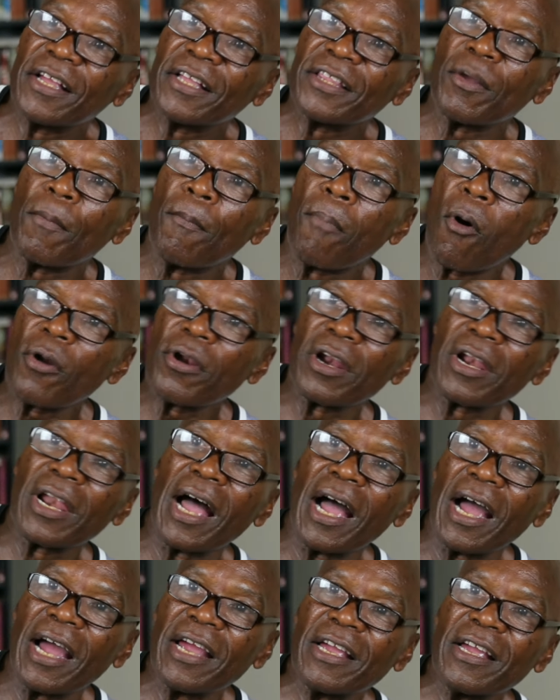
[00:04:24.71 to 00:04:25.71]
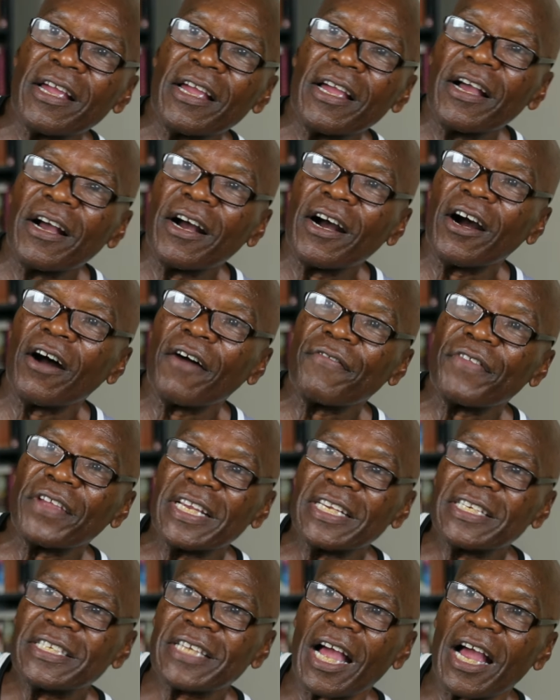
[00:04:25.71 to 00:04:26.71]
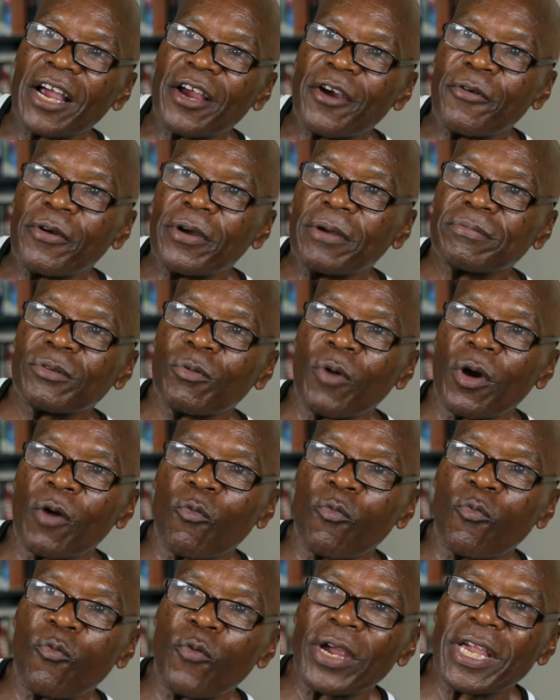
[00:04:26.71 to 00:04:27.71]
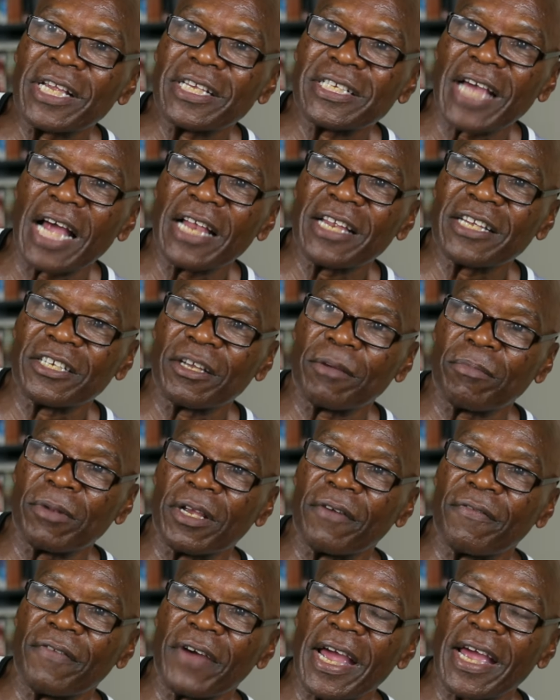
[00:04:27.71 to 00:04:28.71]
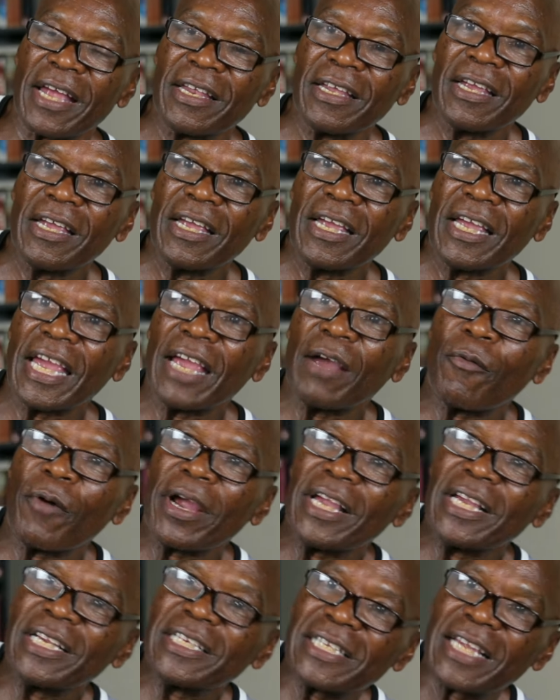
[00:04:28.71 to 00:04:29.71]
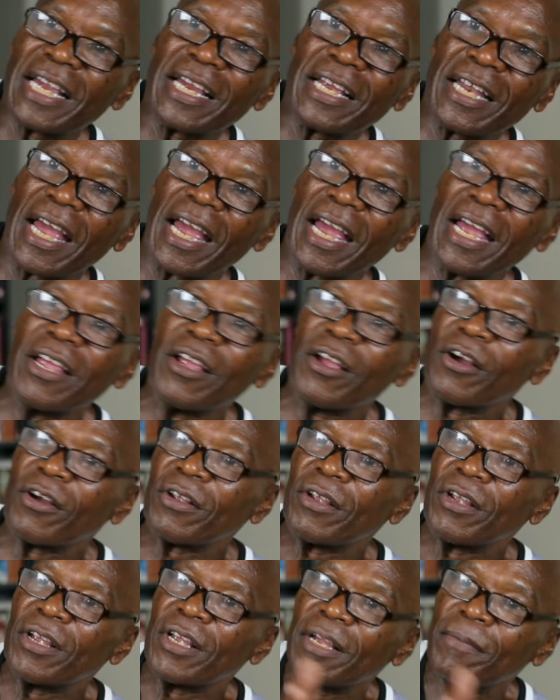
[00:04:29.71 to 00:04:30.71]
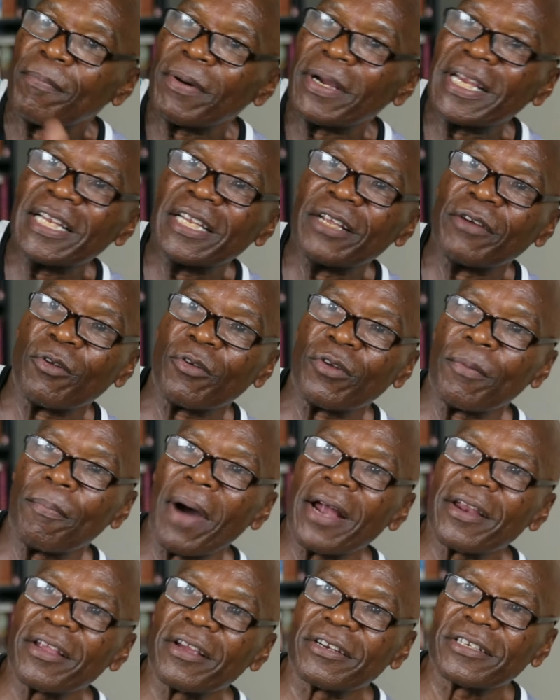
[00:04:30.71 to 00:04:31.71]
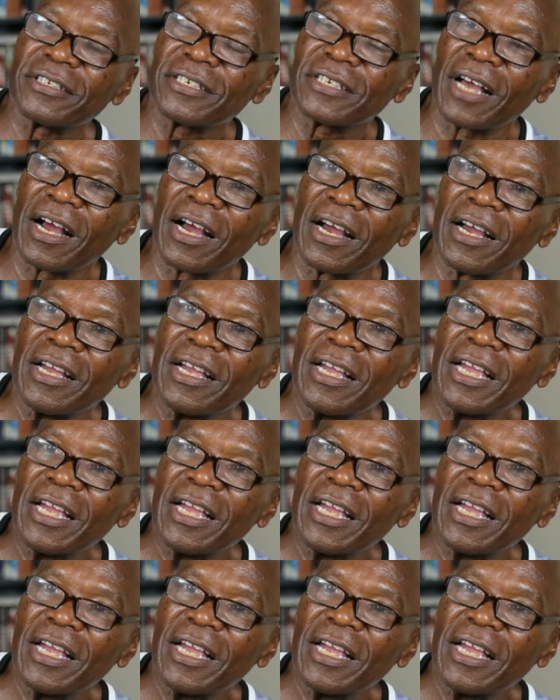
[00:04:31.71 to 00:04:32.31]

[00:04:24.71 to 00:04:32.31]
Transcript: the borderline of the East Side Crips, where Ricky Sides and them live at, and where he stayed at, but he lived on the bounty hunter side.